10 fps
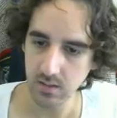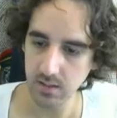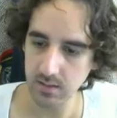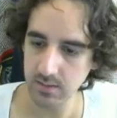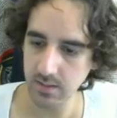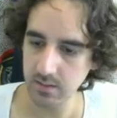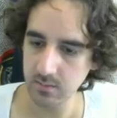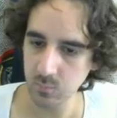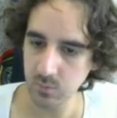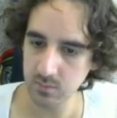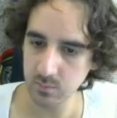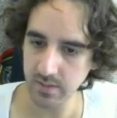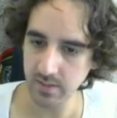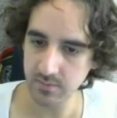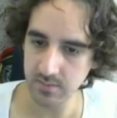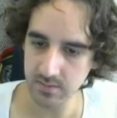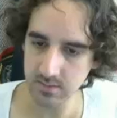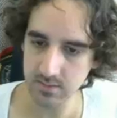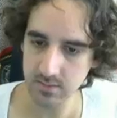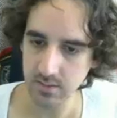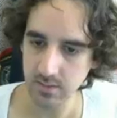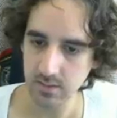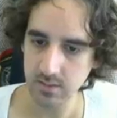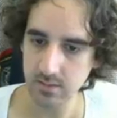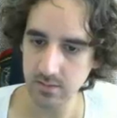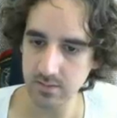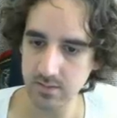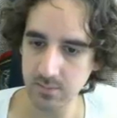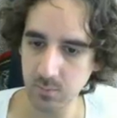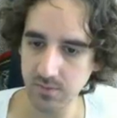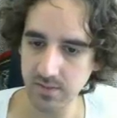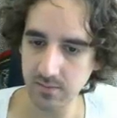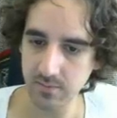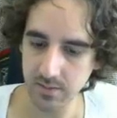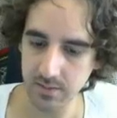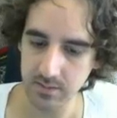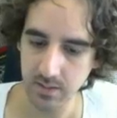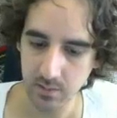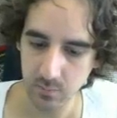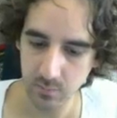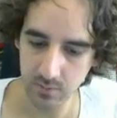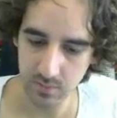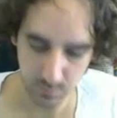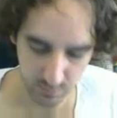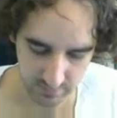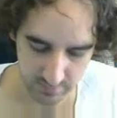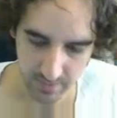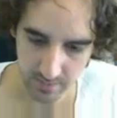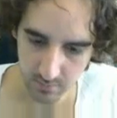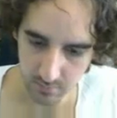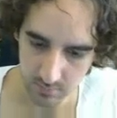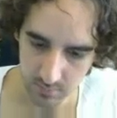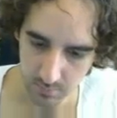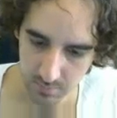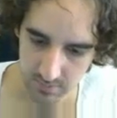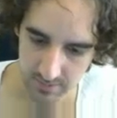And then once we have this, you can see that we have an alpha here. We're going to put this back on top,